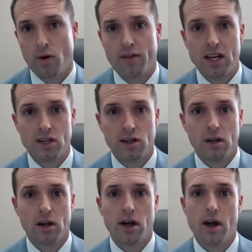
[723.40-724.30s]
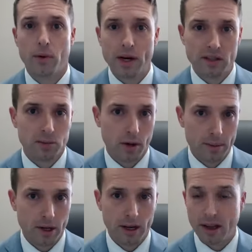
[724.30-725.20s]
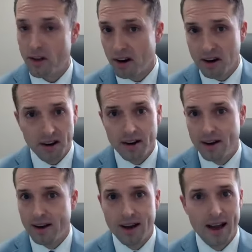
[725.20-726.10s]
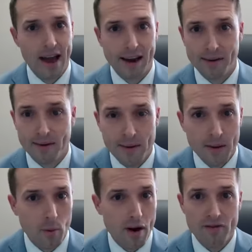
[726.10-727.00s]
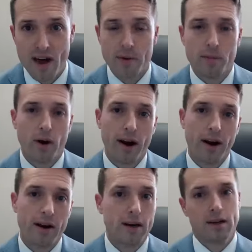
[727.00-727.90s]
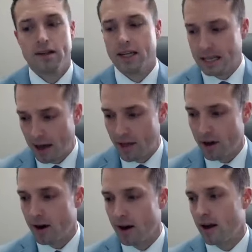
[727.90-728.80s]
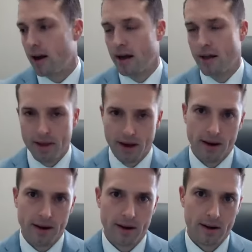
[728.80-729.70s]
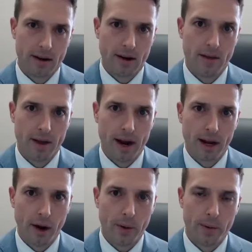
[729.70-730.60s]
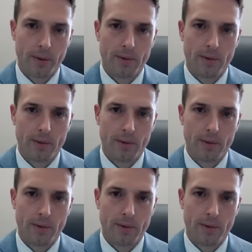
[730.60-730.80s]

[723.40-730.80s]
motivational, and we read some scripture together, and we have family prayer together, and then I go